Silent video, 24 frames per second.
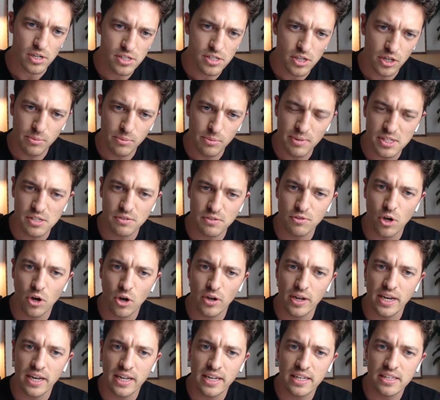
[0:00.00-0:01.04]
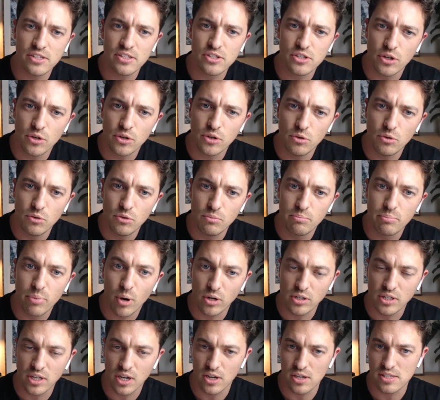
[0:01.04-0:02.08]
So you must have gotten into
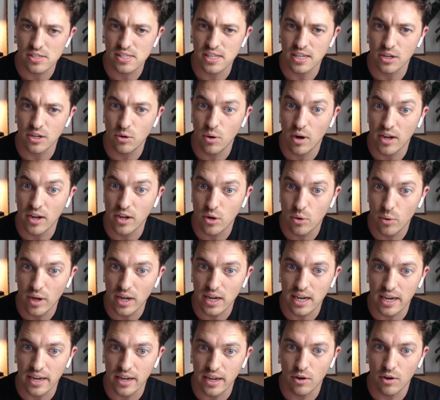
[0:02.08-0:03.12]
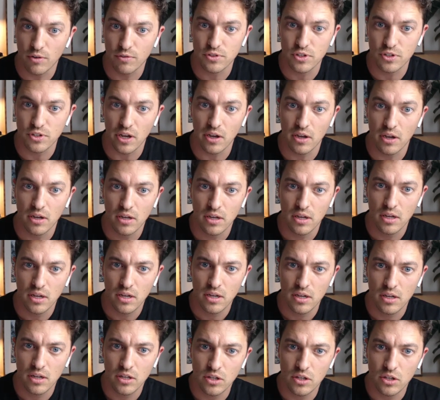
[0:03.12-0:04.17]
podcasting quite quickly after
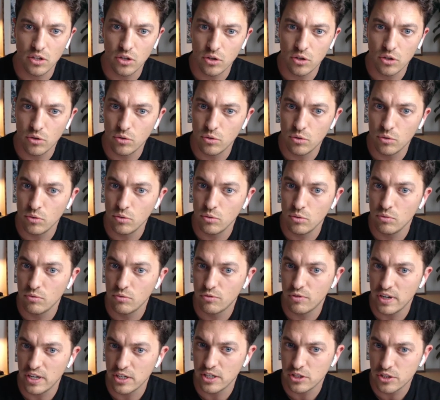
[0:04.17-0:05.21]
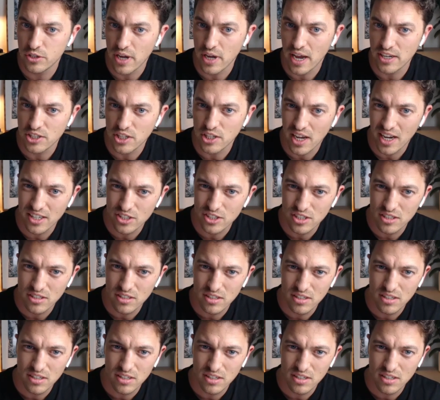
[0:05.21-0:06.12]
you finished education.